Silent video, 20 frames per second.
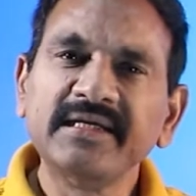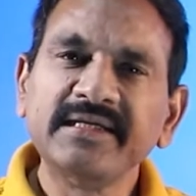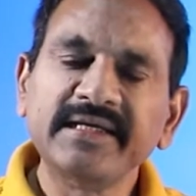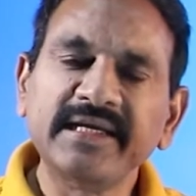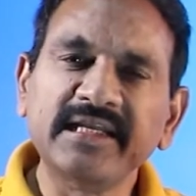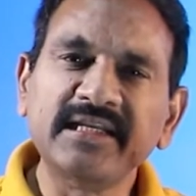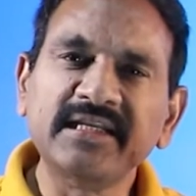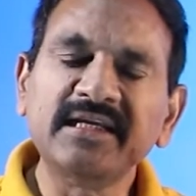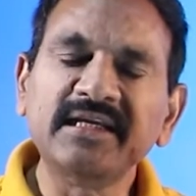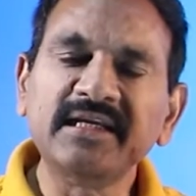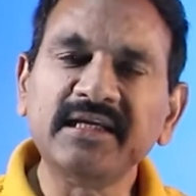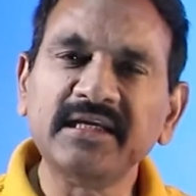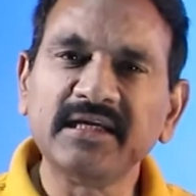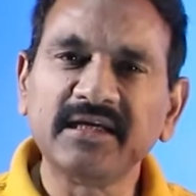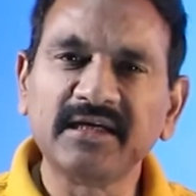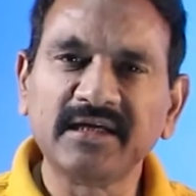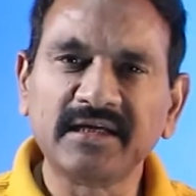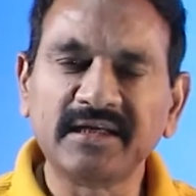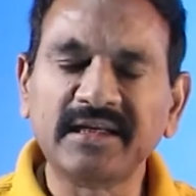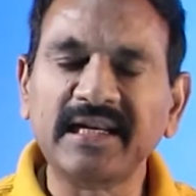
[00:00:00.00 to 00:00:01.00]
any
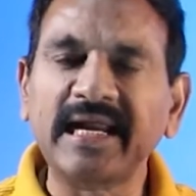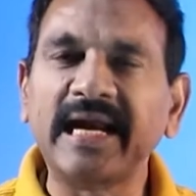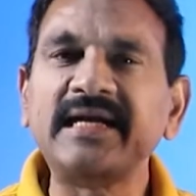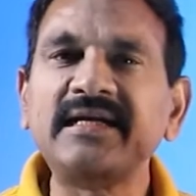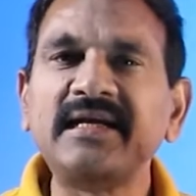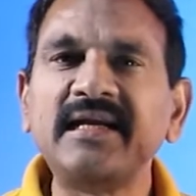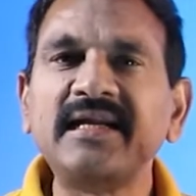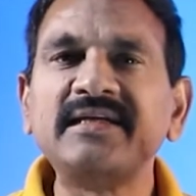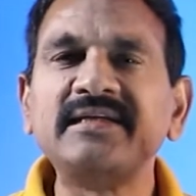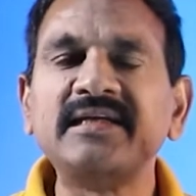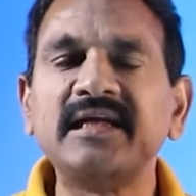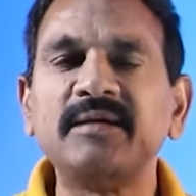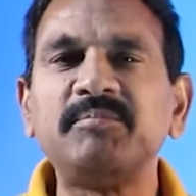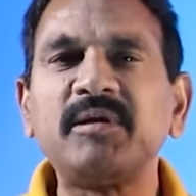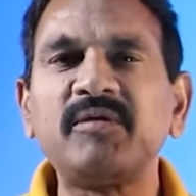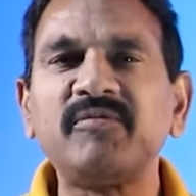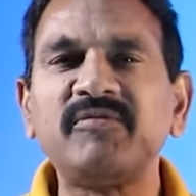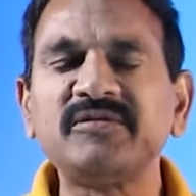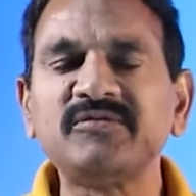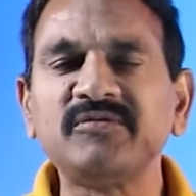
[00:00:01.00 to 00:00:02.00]
landline
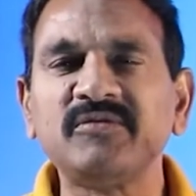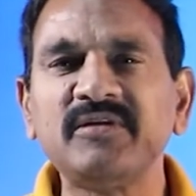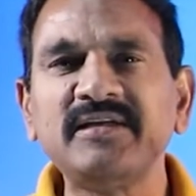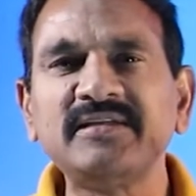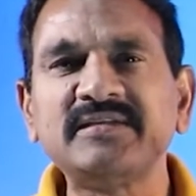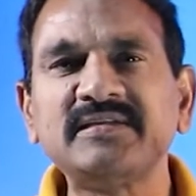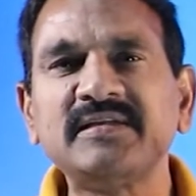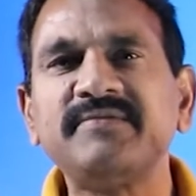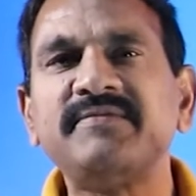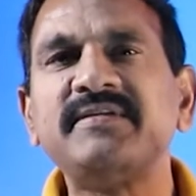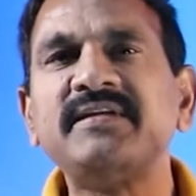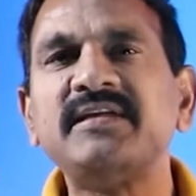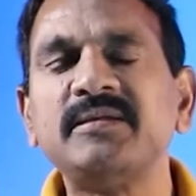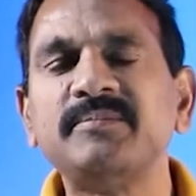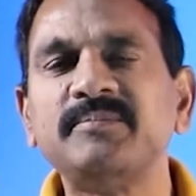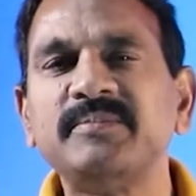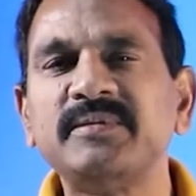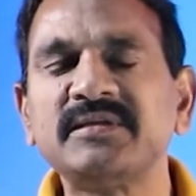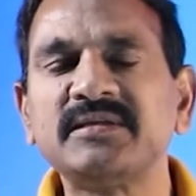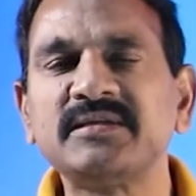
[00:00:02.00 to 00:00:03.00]
number was only seven
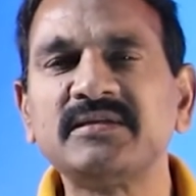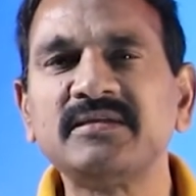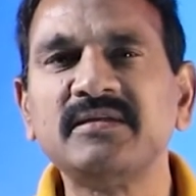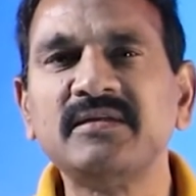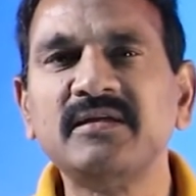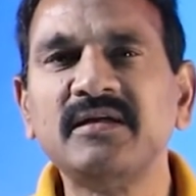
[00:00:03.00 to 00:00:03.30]
numbers.